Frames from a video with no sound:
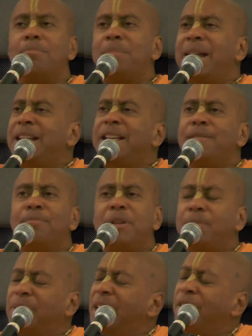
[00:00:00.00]
Many
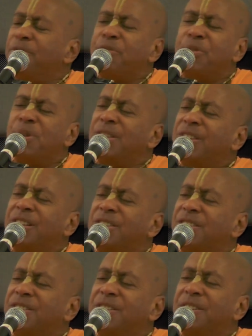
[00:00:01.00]
people have thought
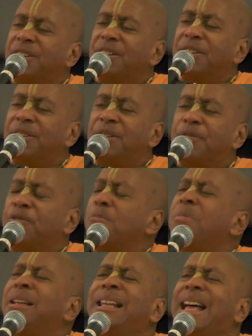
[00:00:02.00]
this for
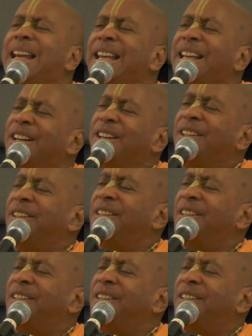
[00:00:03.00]
millennia,